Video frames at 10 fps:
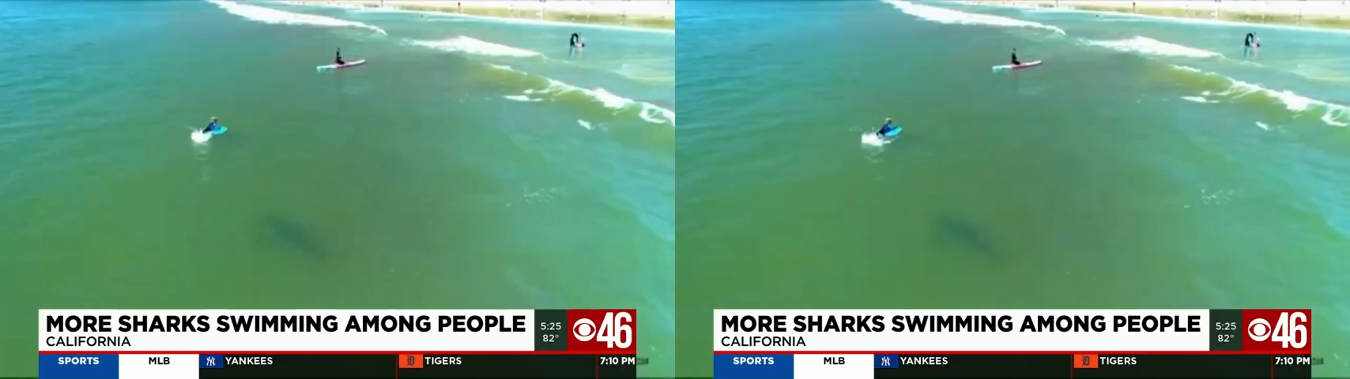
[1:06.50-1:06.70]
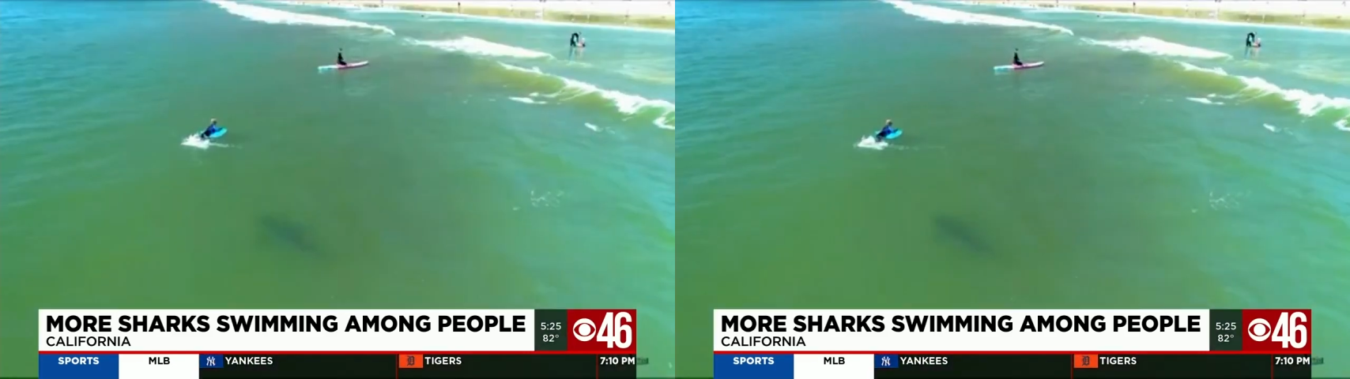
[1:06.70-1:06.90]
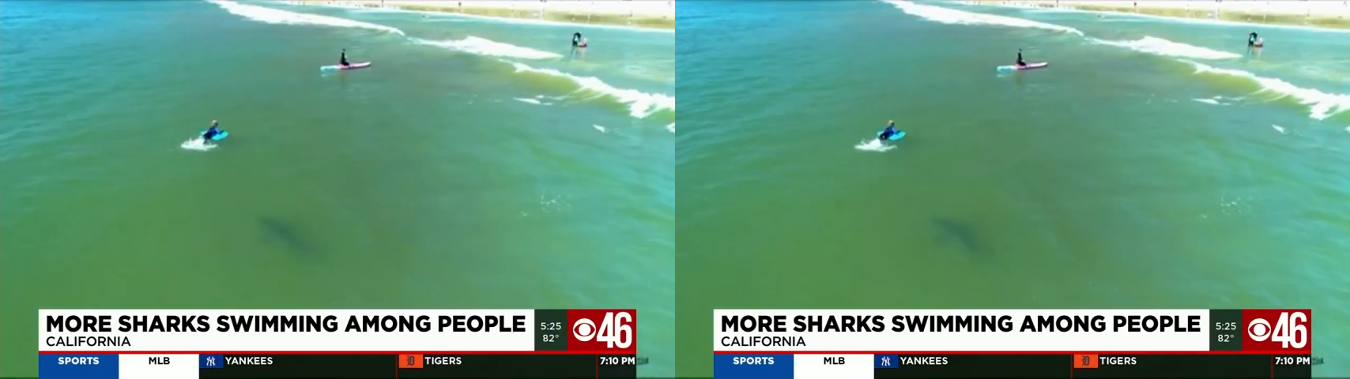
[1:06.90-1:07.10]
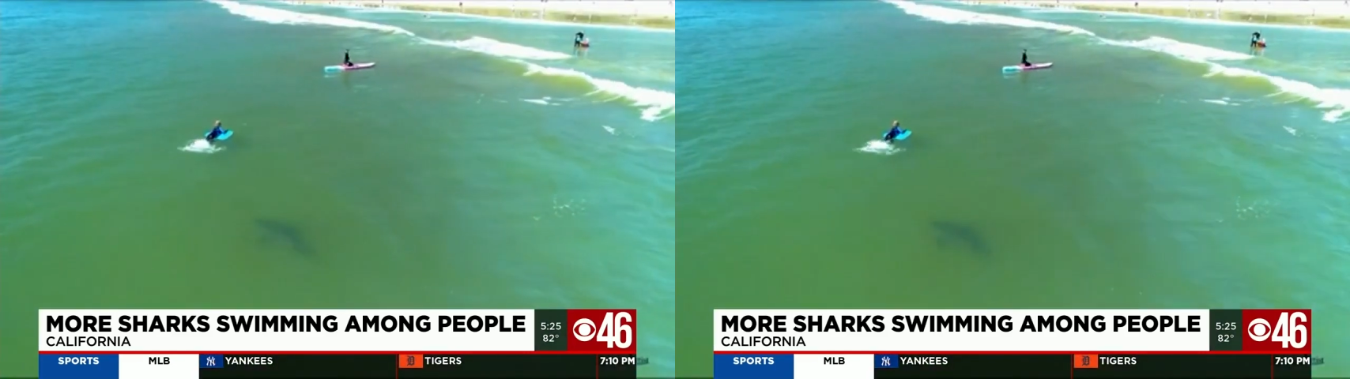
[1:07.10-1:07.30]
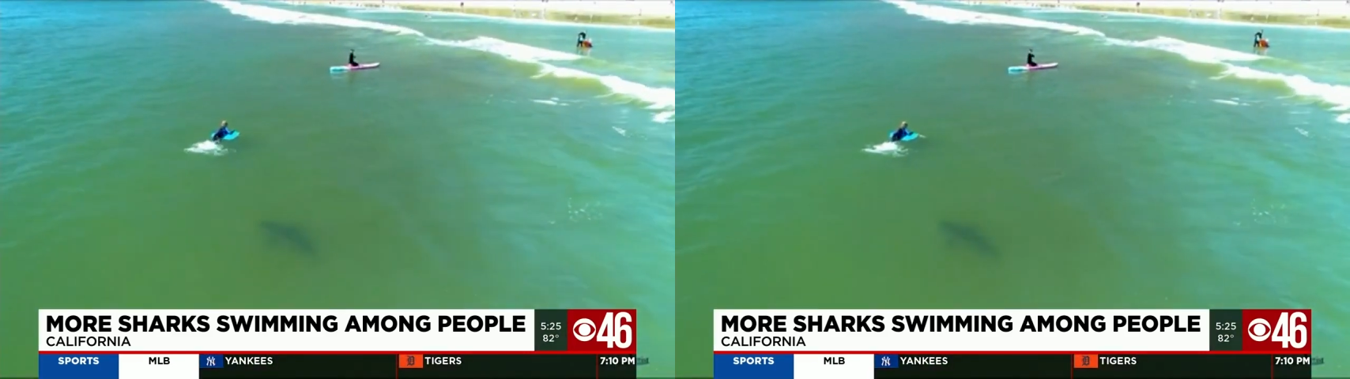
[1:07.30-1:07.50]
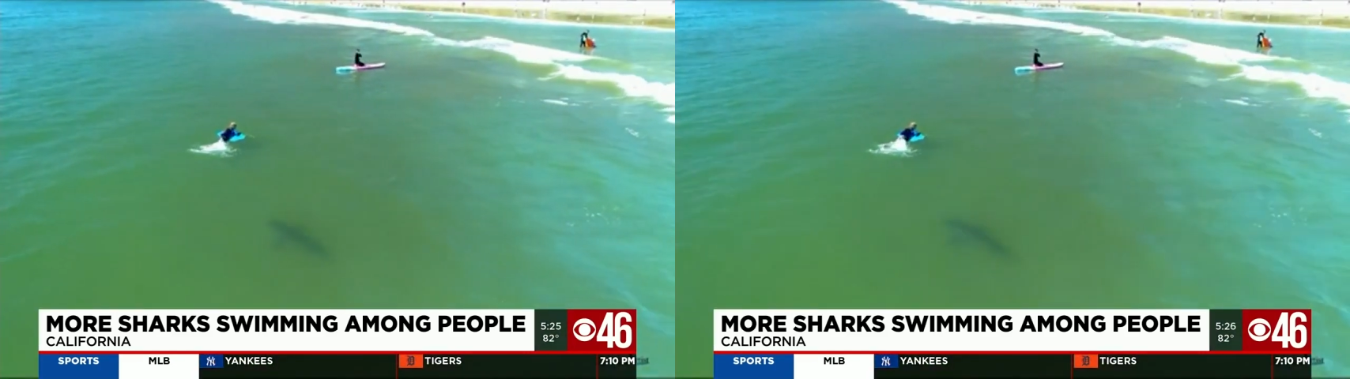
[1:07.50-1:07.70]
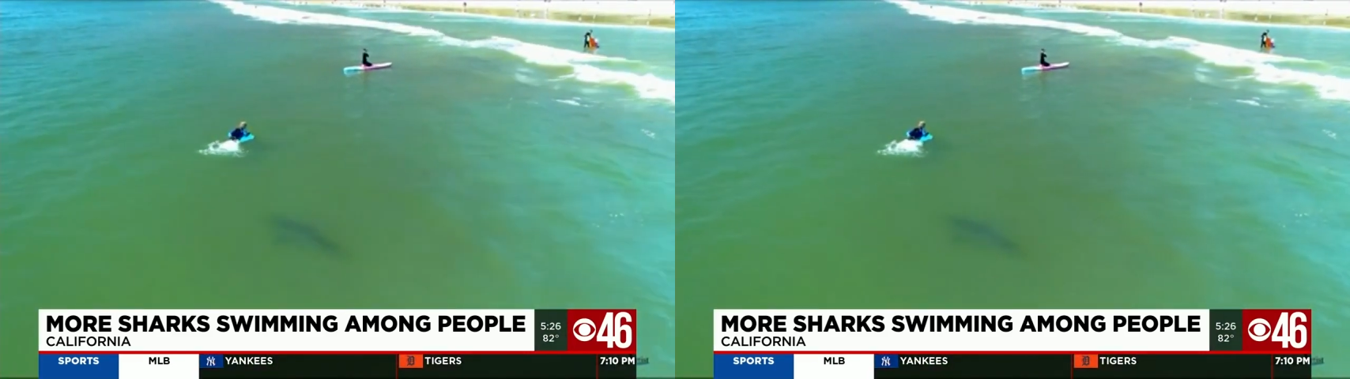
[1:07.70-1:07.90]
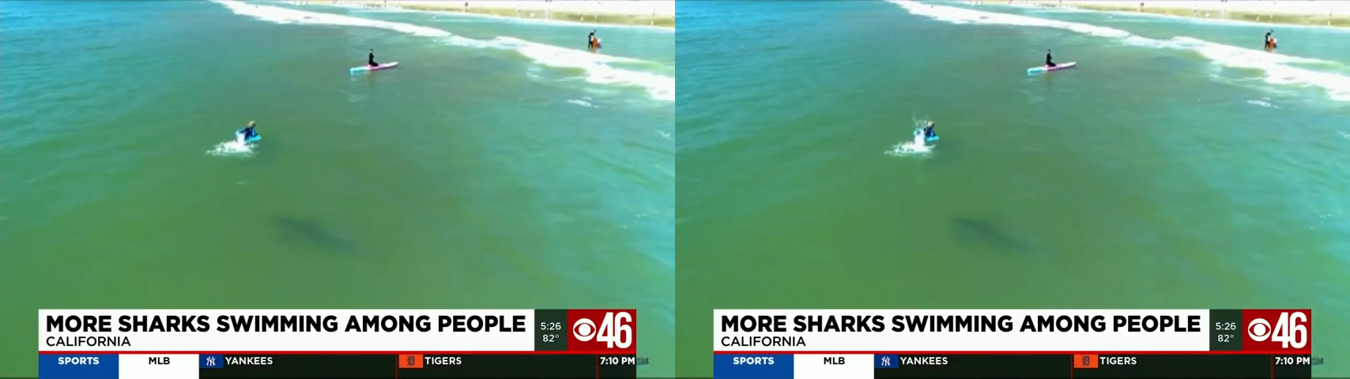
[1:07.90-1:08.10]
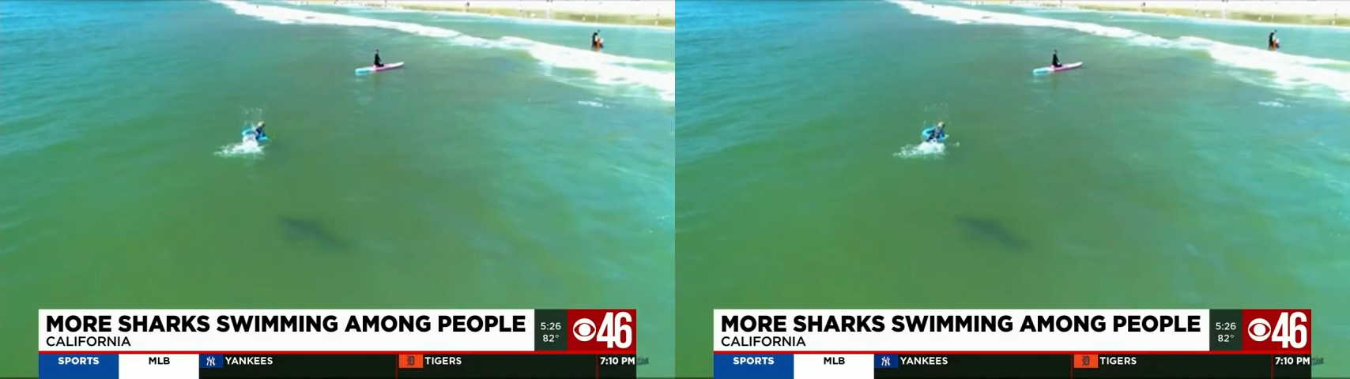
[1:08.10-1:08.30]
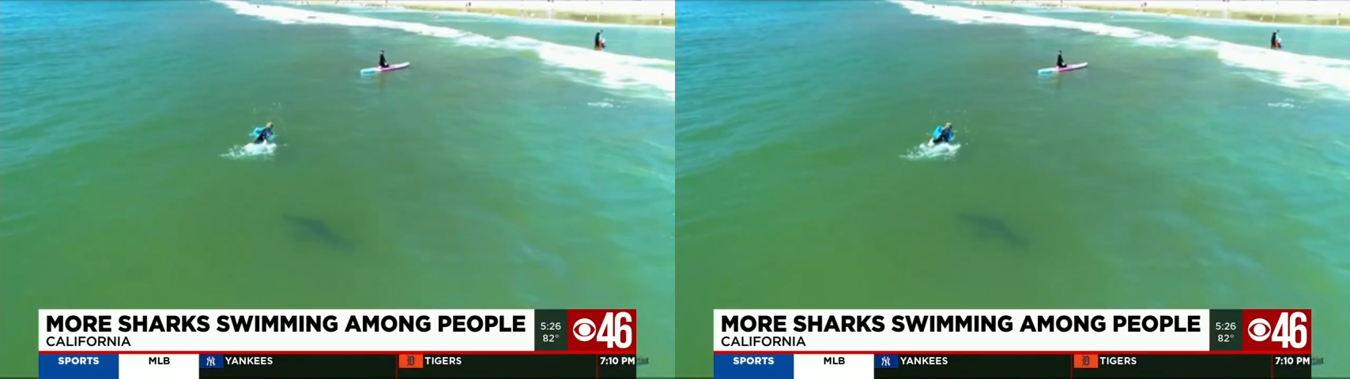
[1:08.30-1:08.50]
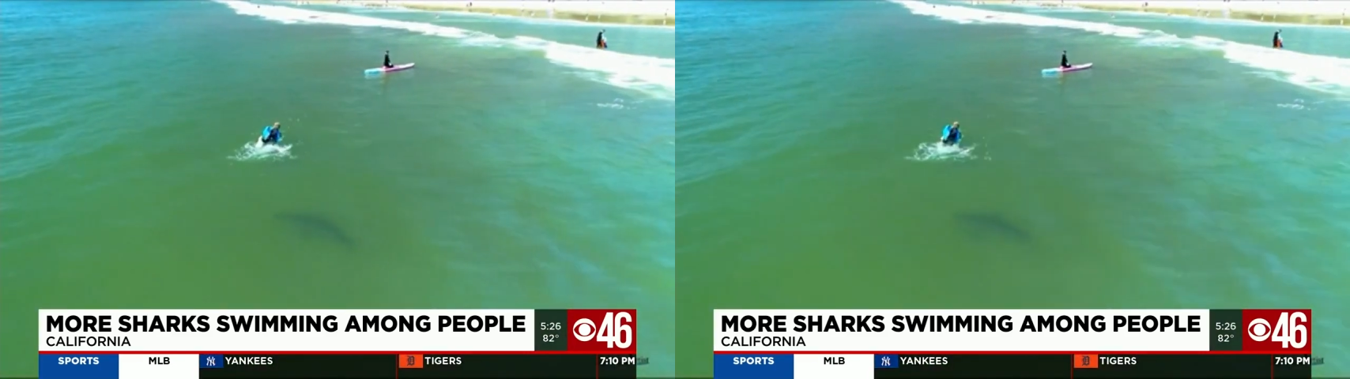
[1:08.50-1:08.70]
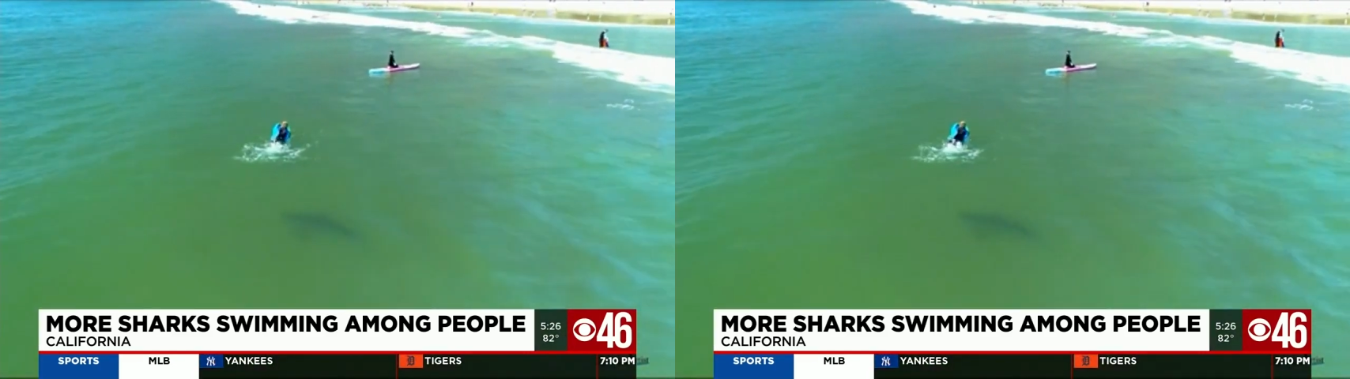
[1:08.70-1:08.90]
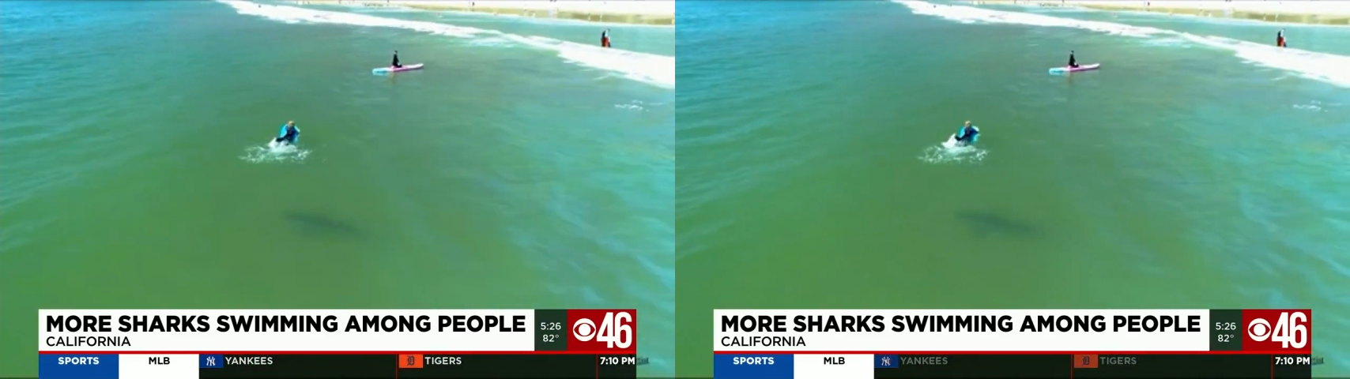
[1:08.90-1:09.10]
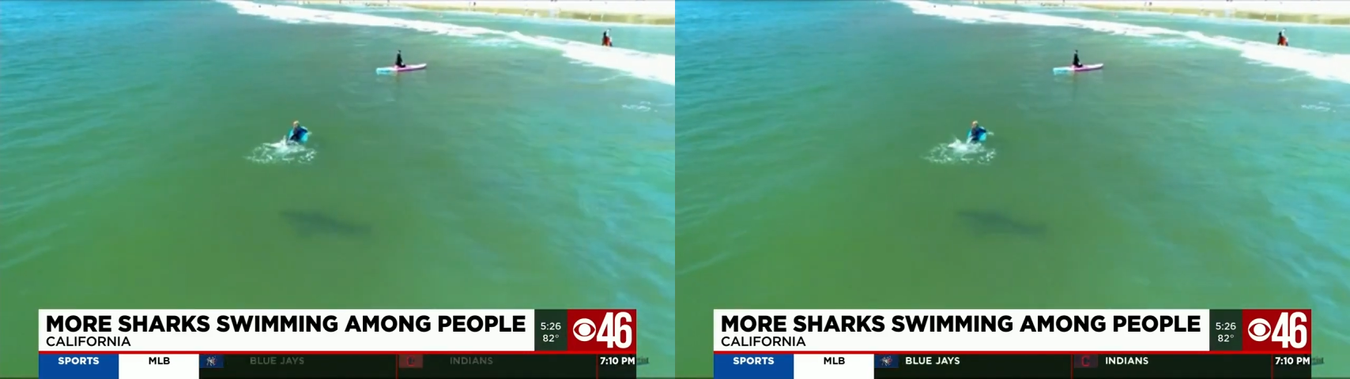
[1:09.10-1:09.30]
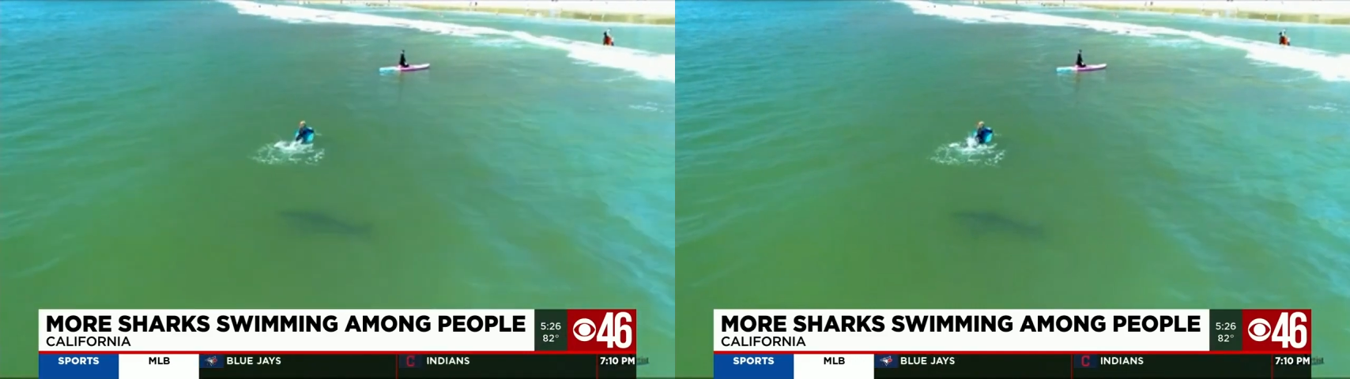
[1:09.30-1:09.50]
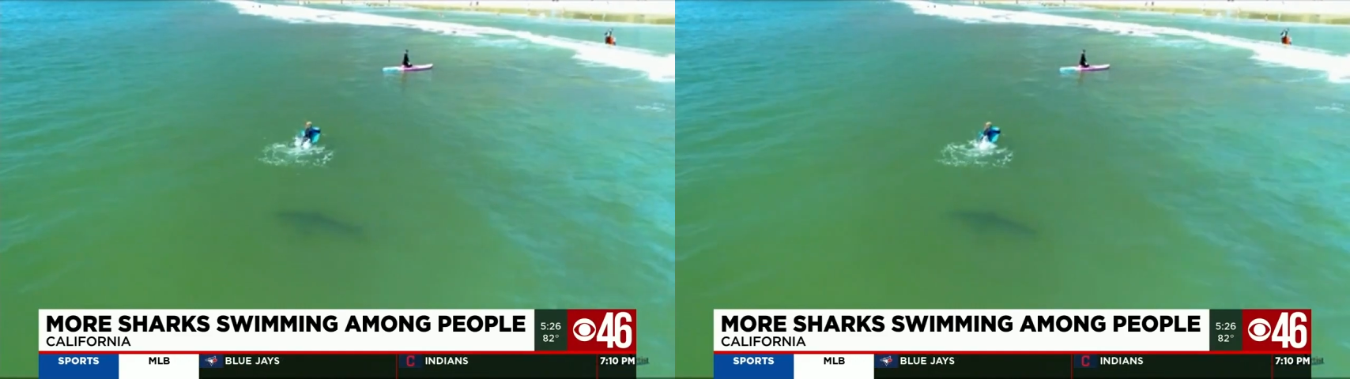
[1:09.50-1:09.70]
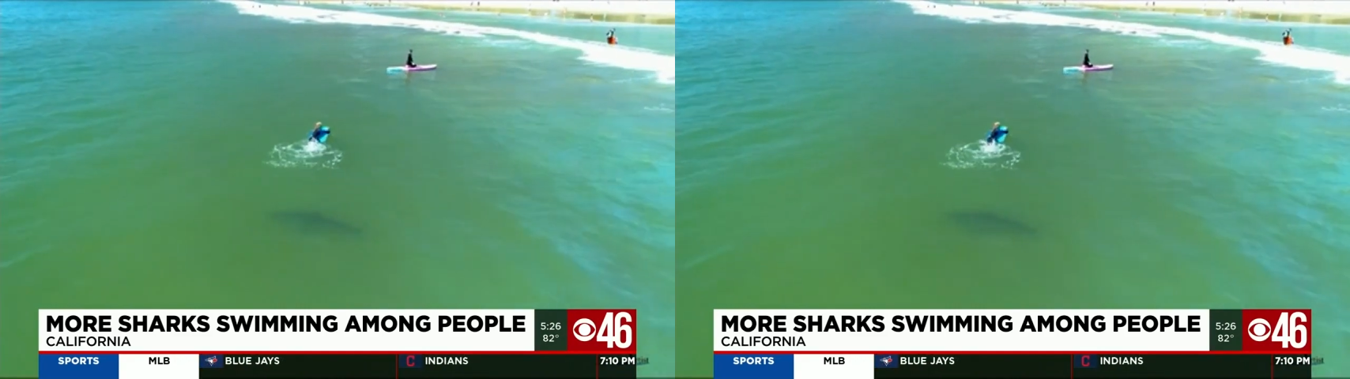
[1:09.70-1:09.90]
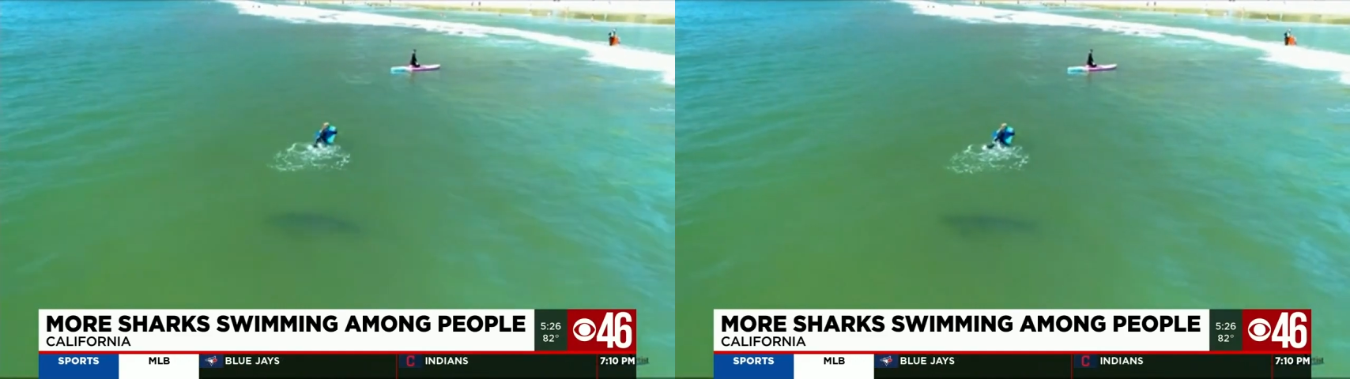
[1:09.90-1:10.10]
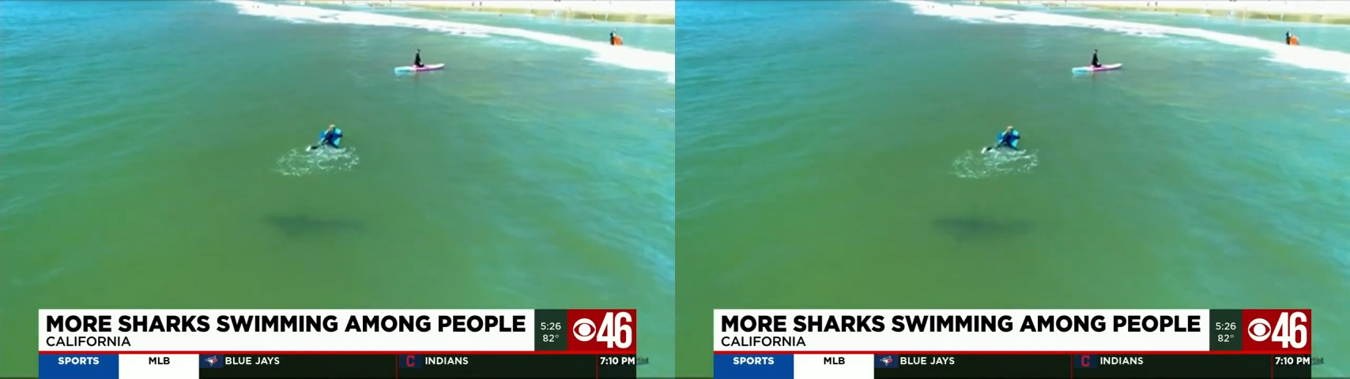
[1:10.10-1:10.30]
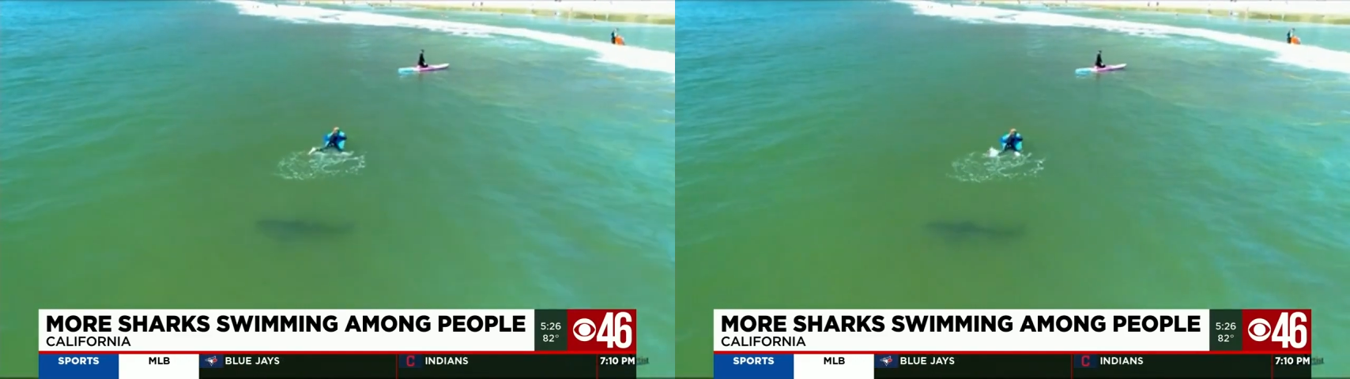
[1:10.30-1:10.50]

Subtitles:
Nobody's mouth can be seen.